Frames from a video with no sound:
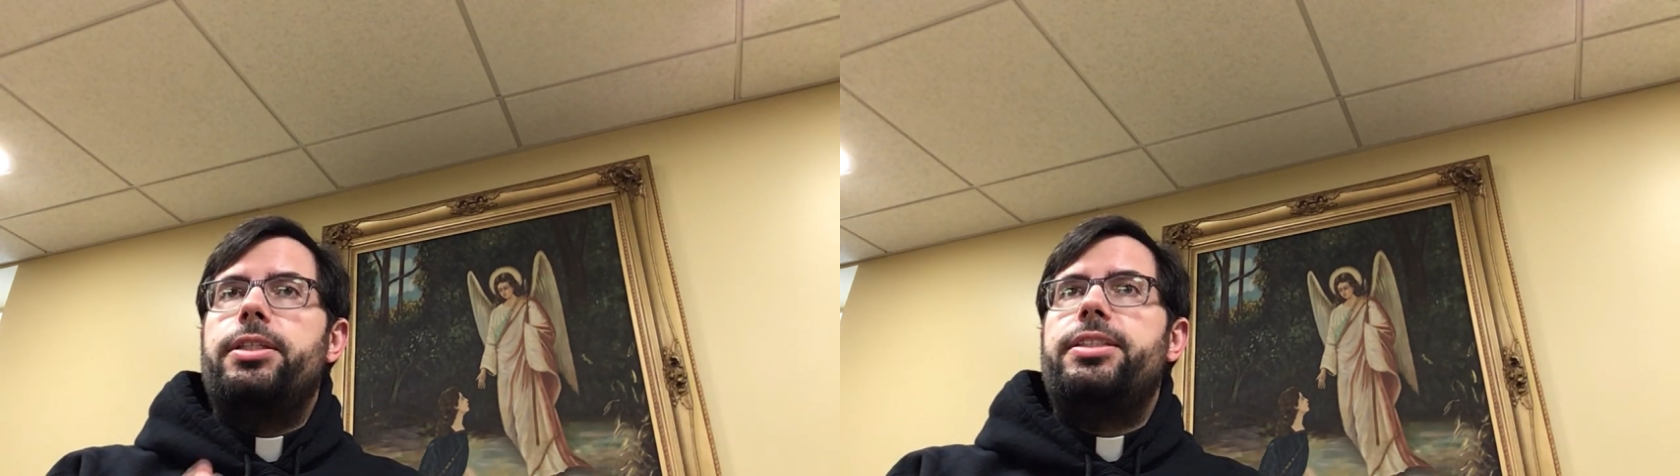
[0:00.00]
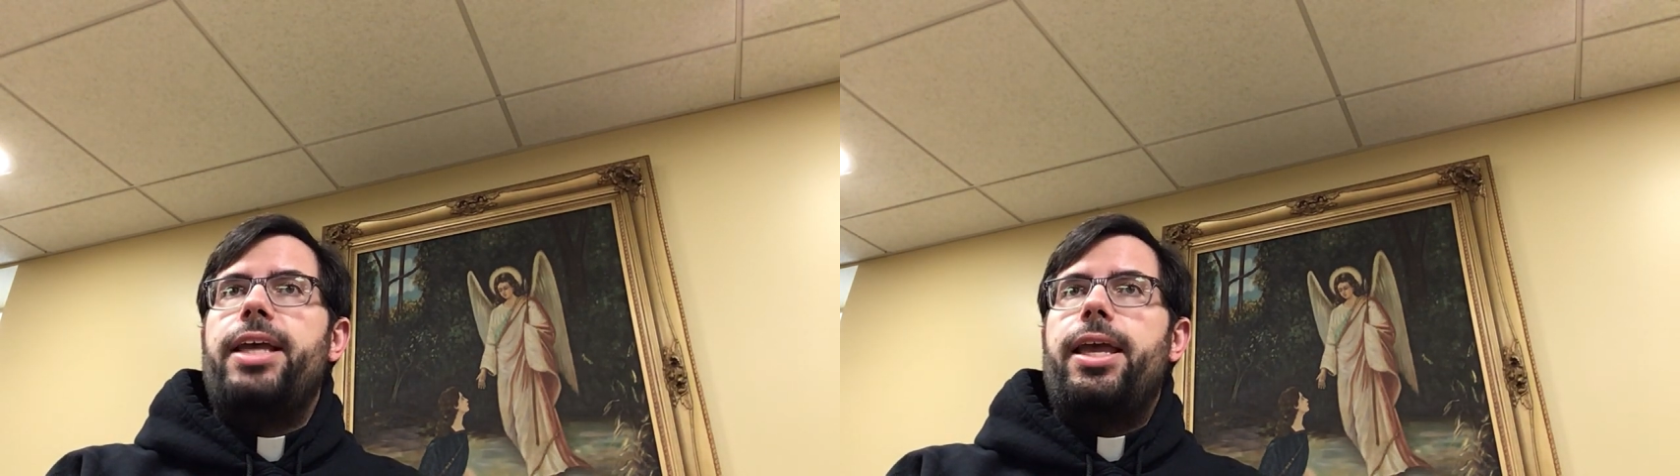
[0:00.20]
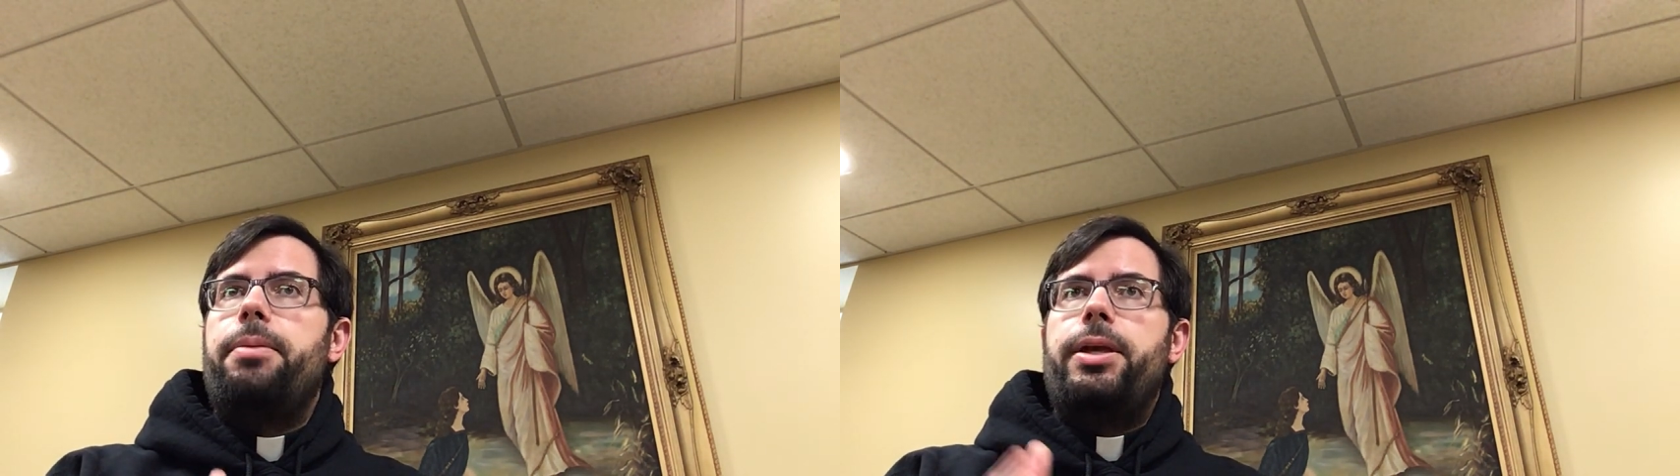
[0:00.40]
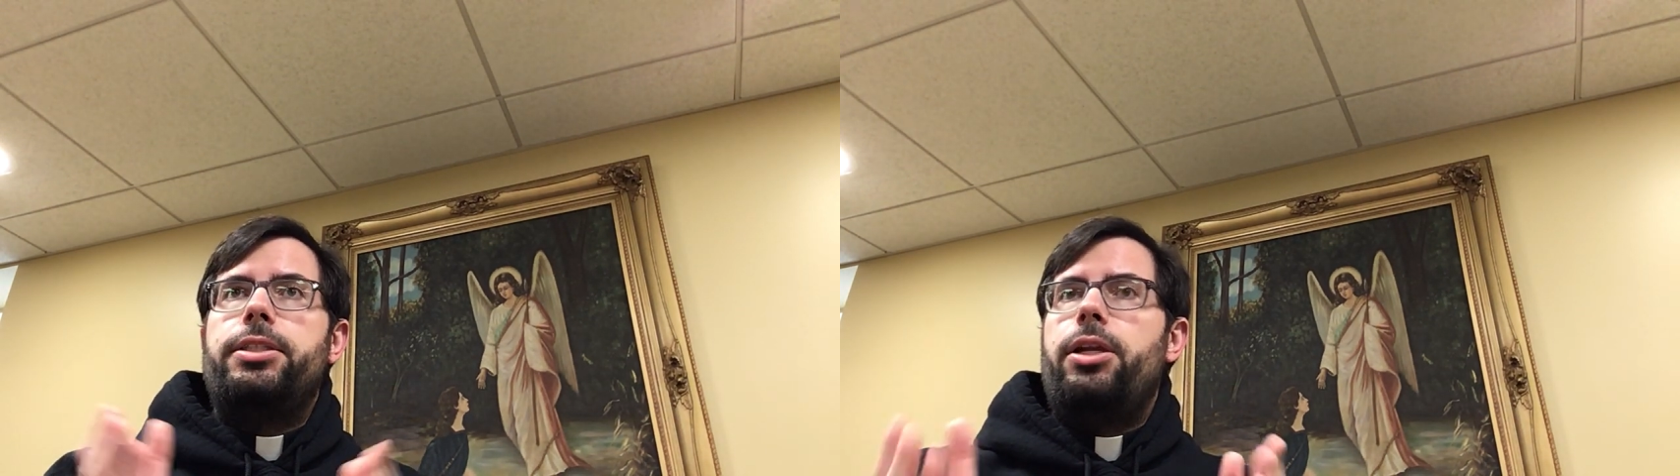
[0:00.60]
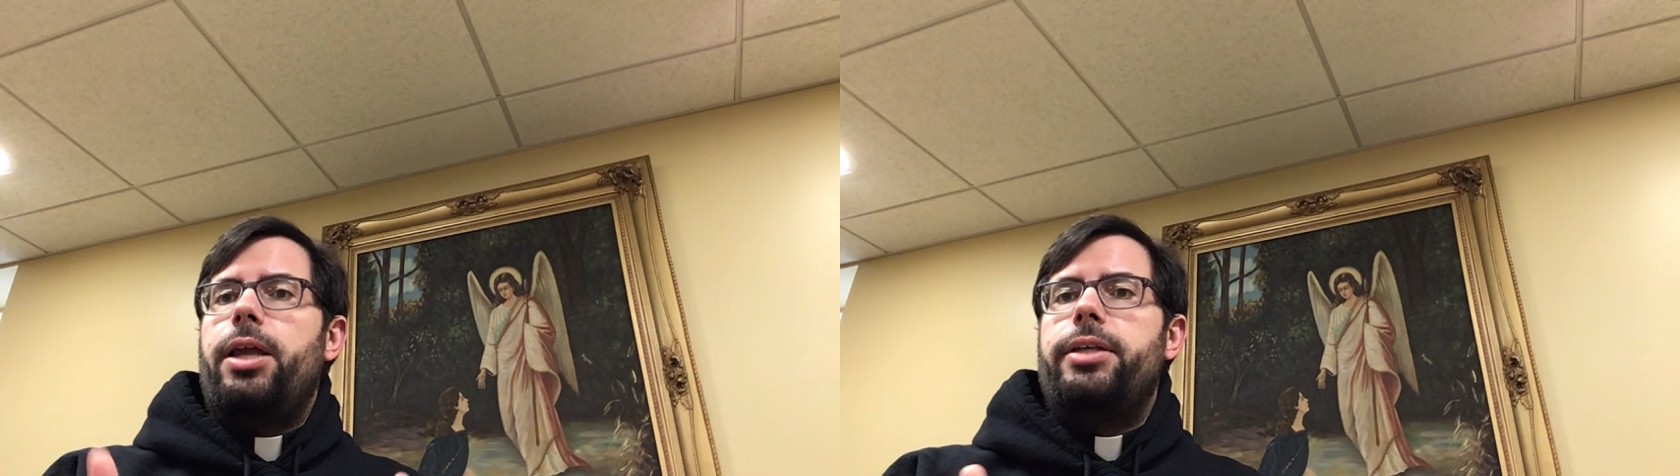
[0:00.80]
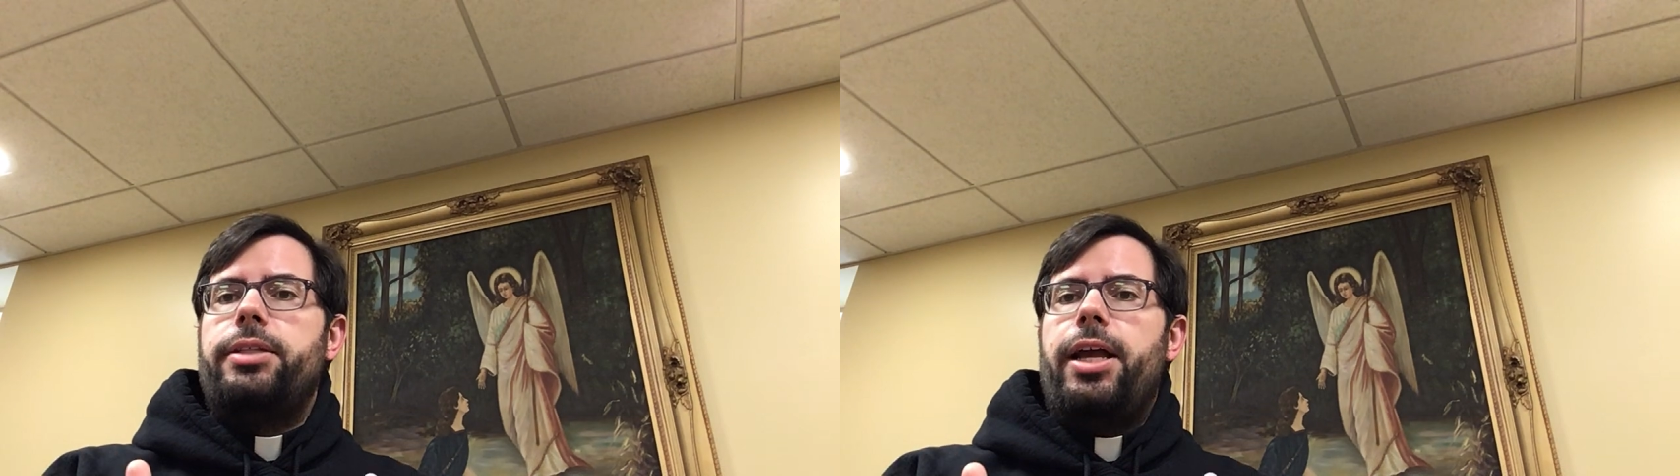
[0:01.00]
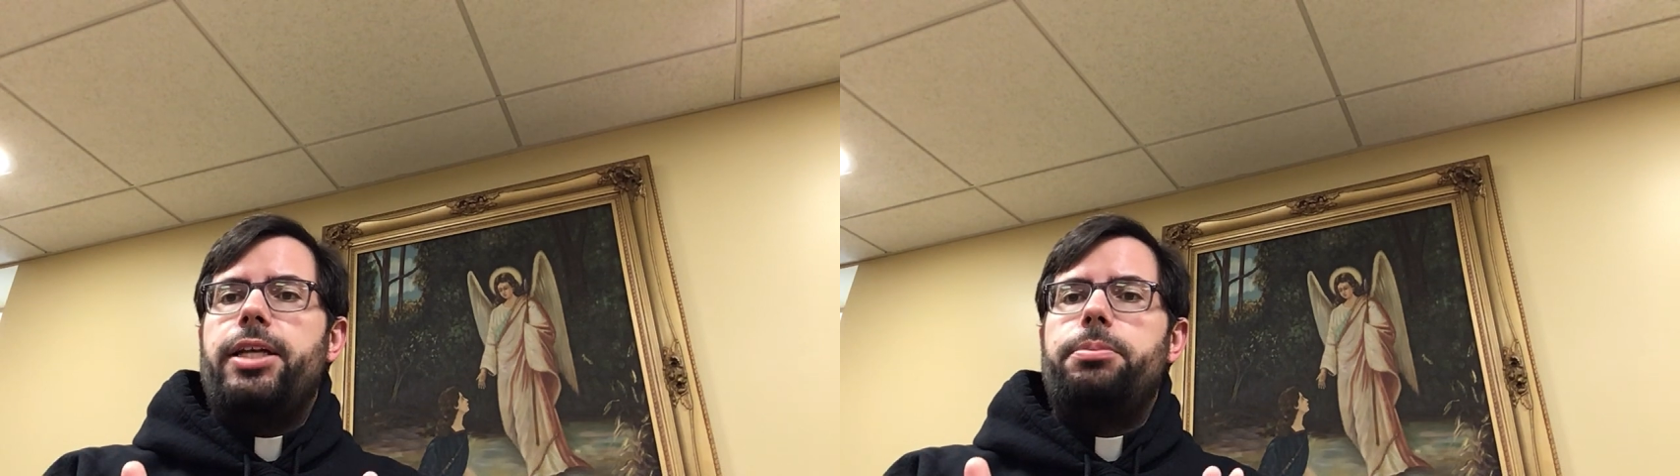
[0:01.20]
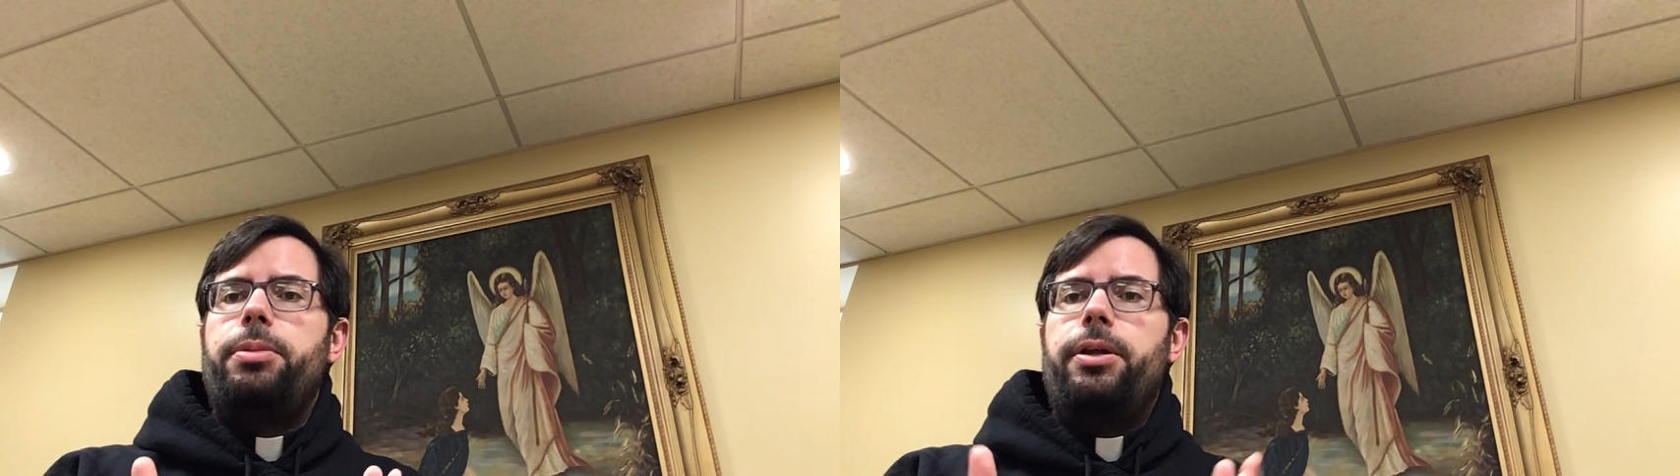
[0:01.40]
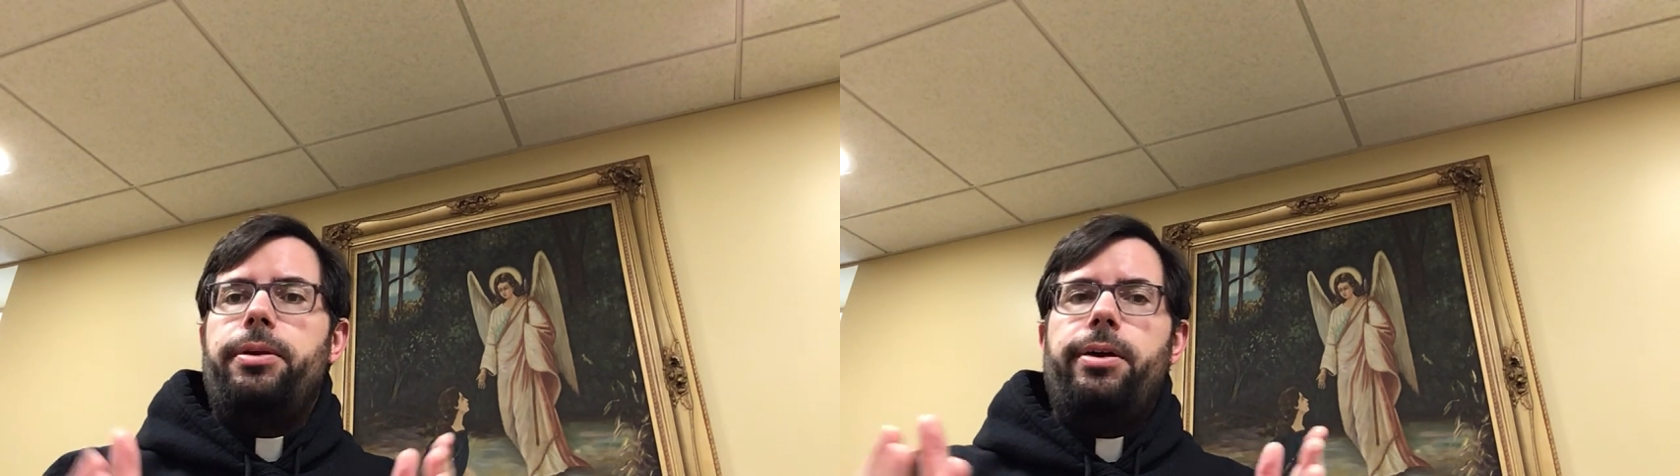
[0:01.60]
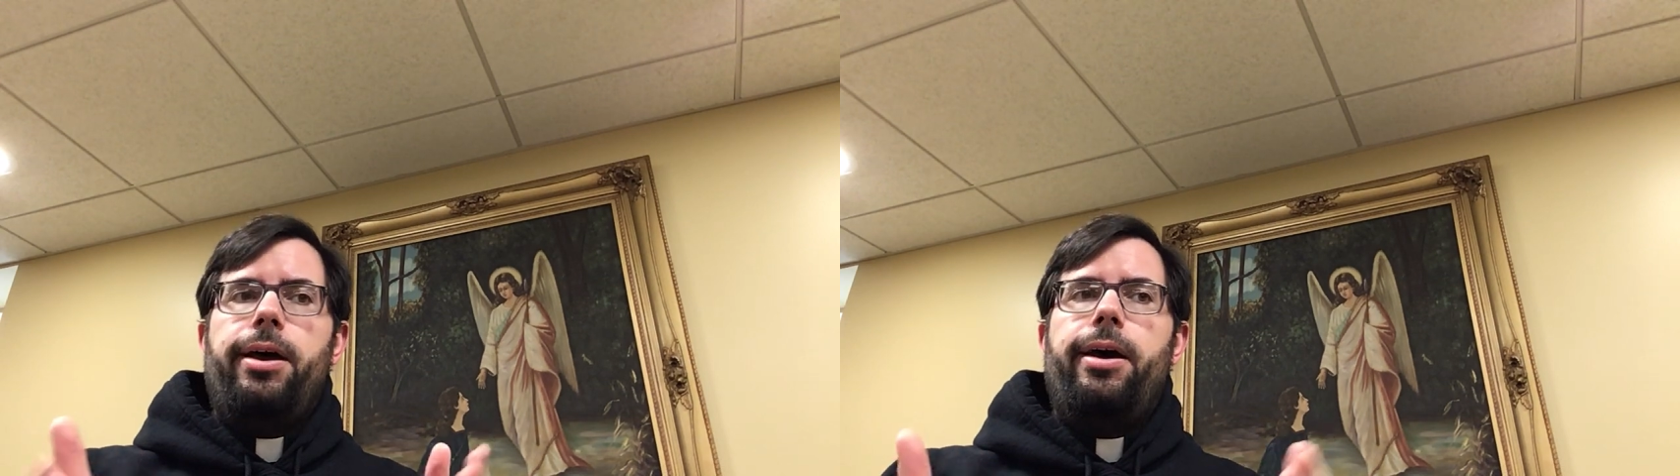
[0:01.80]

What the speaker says: same as it has been